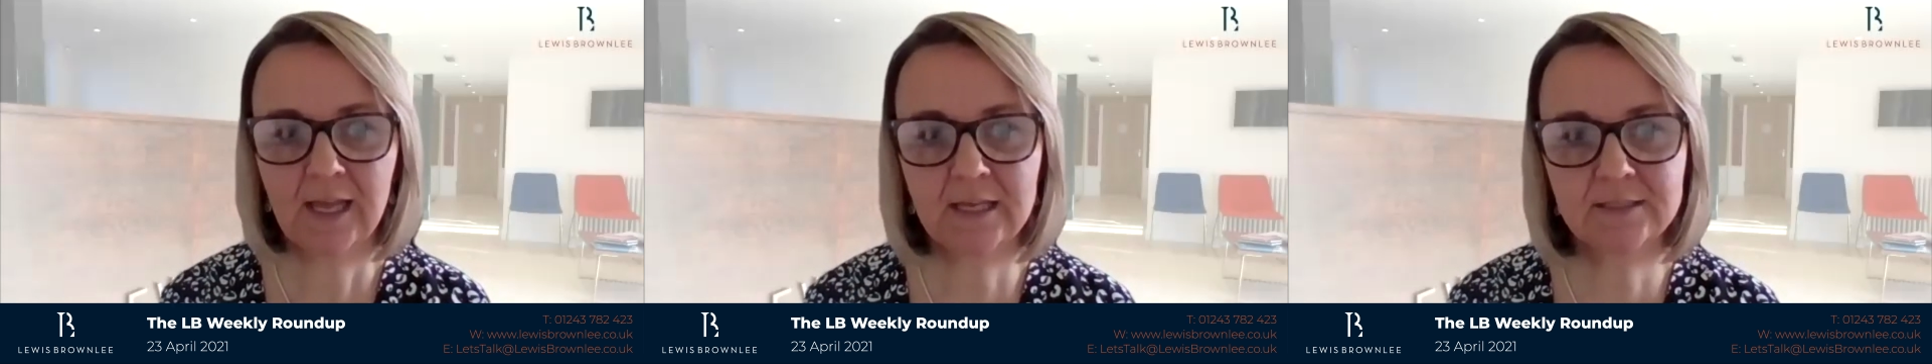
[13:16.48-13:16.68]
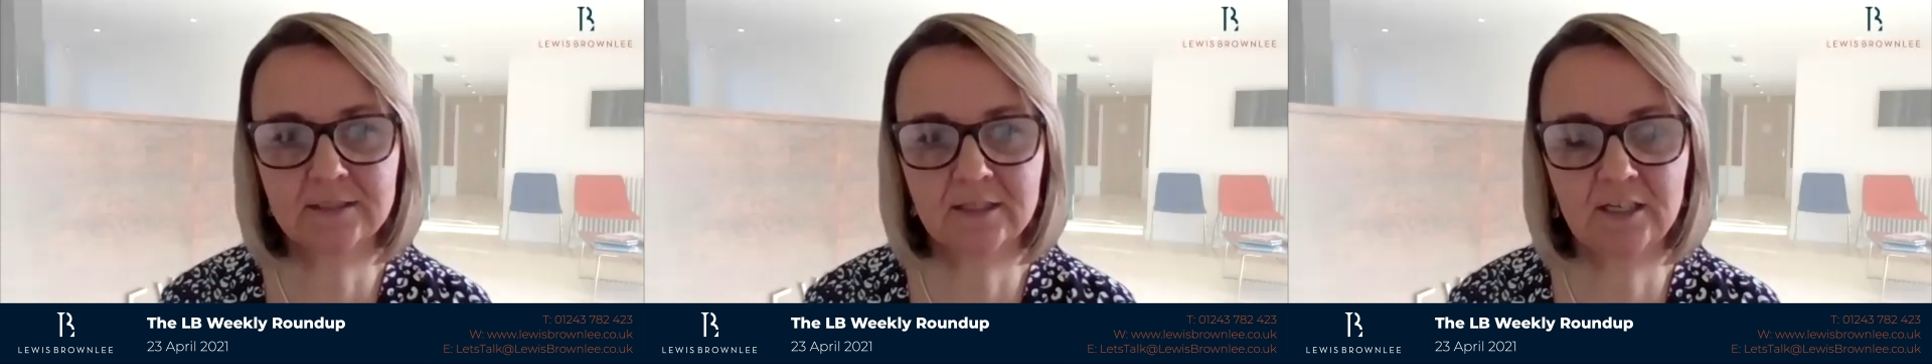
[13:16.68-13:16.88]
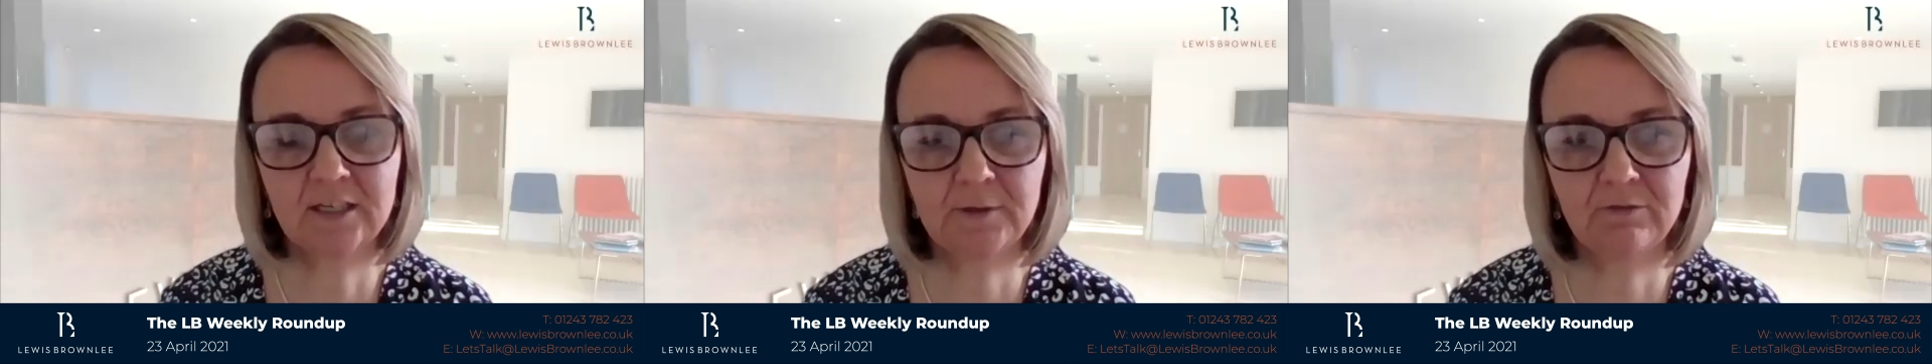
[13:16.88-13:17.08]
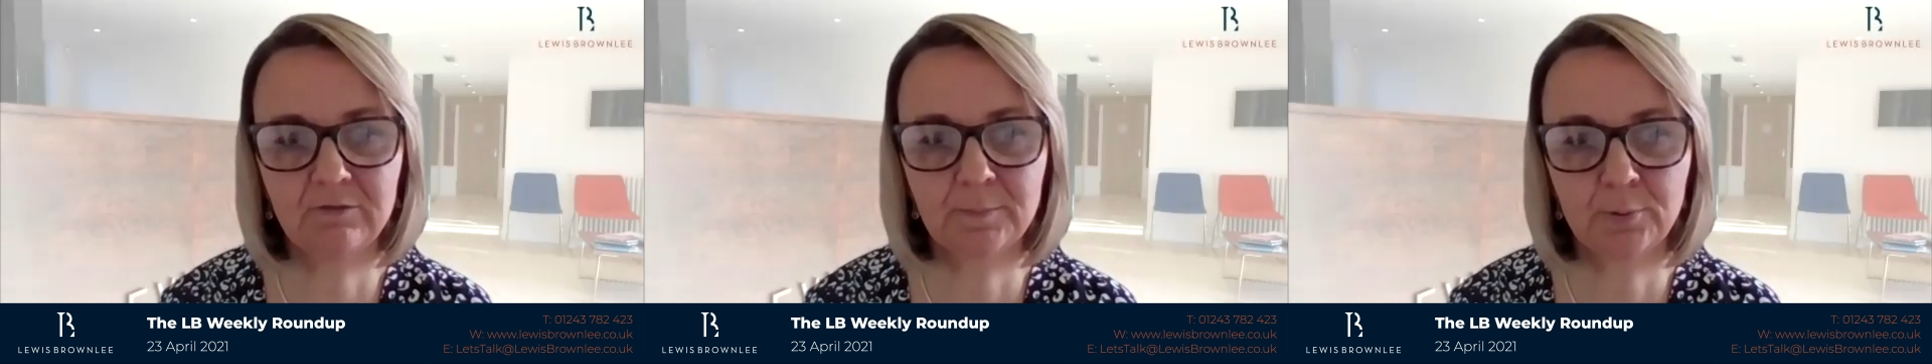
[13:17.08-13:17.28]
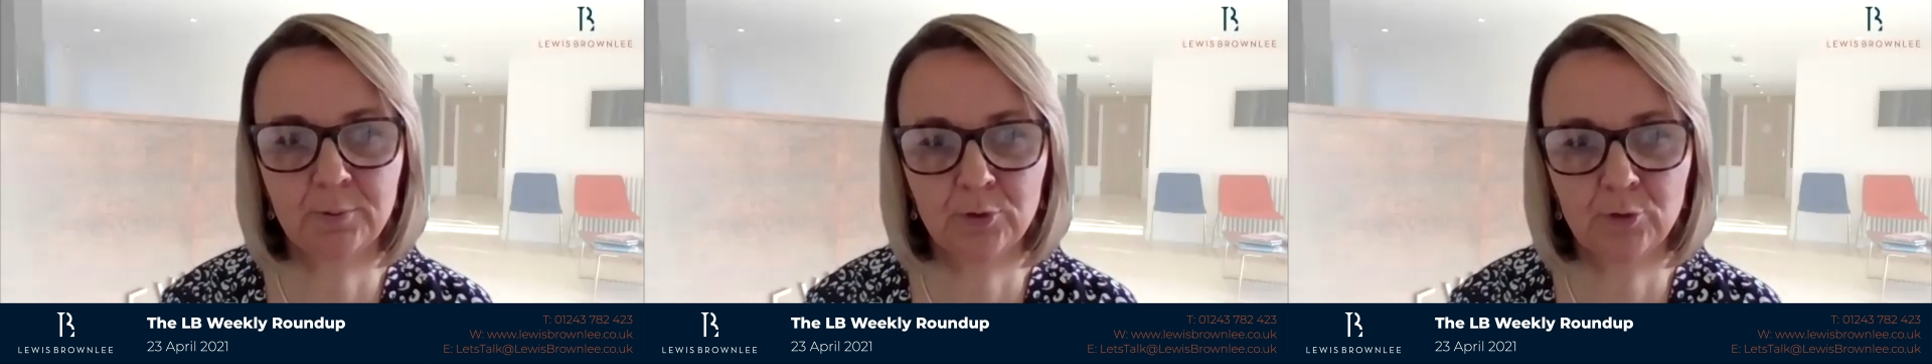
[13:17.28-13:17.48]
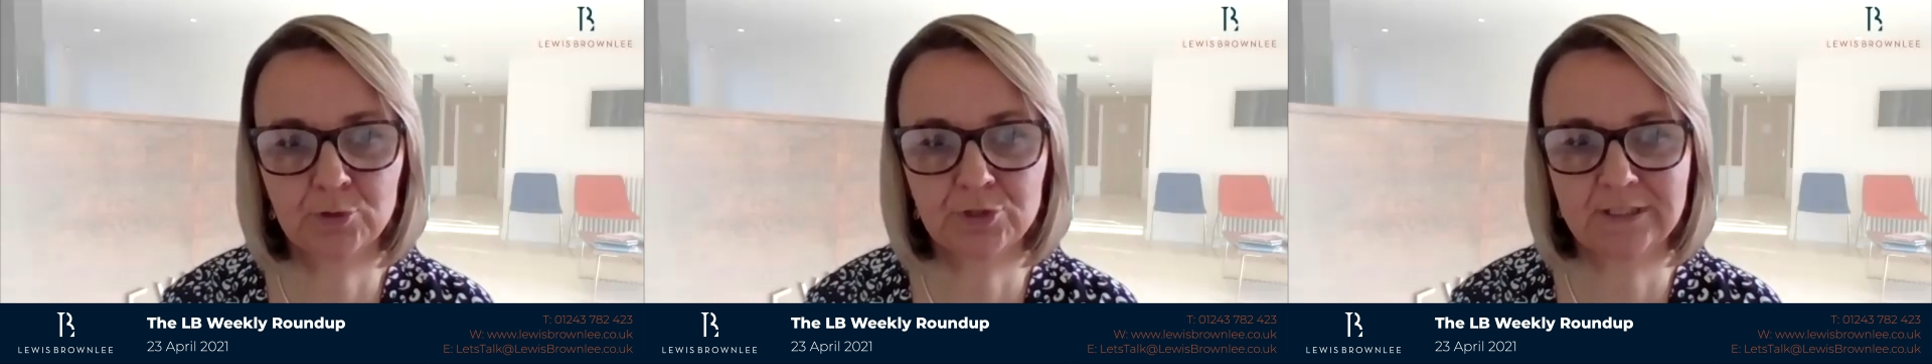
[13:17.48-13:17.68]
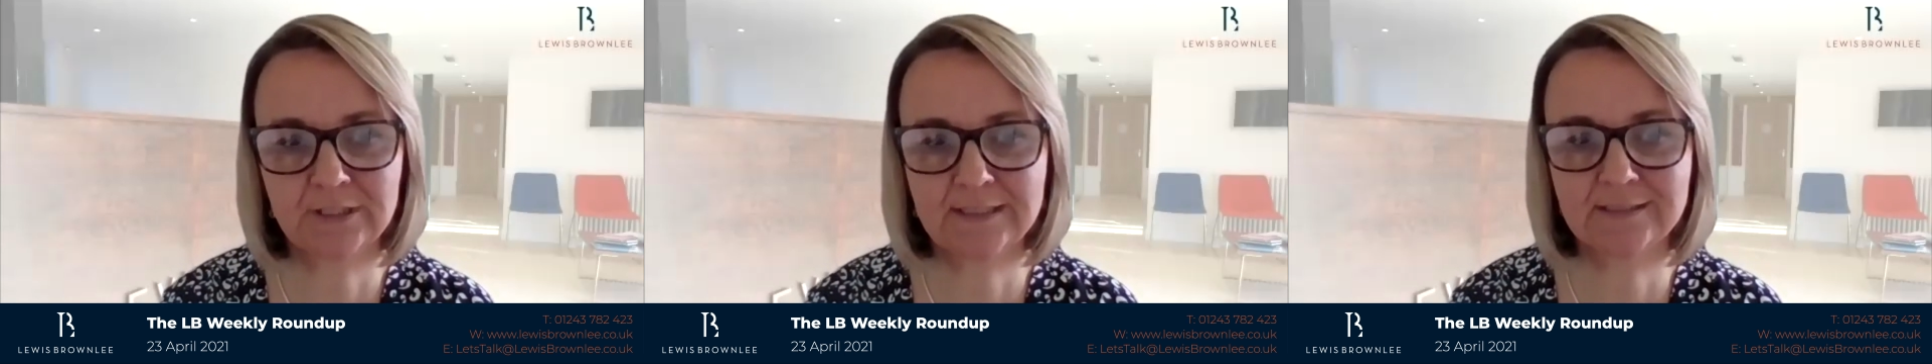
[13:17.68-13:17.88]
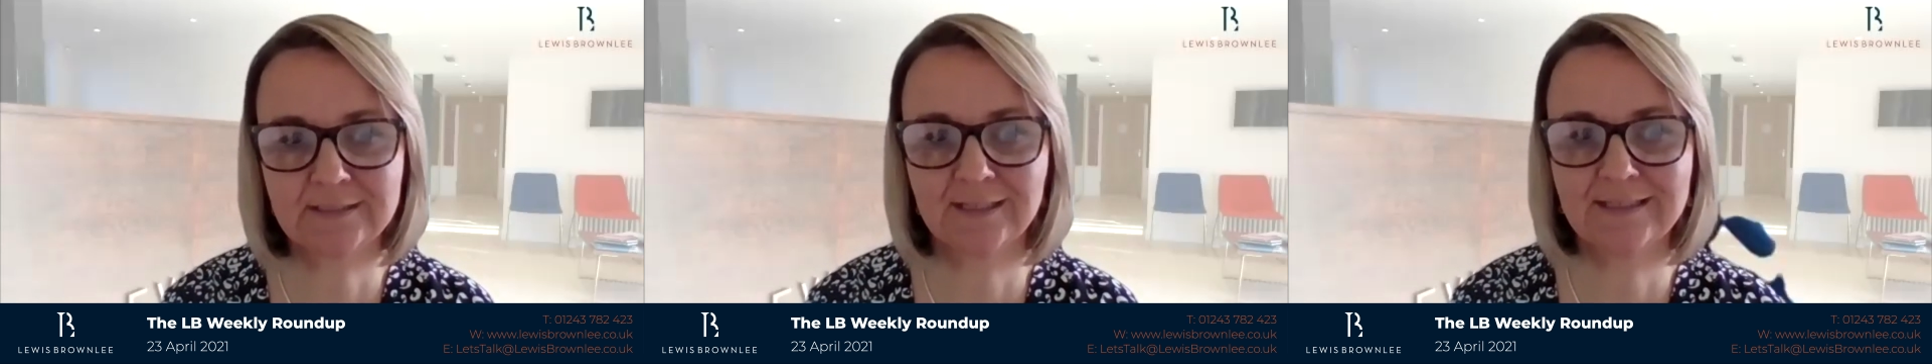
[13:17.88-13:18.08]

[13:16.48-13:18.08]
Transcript: it's going to be reported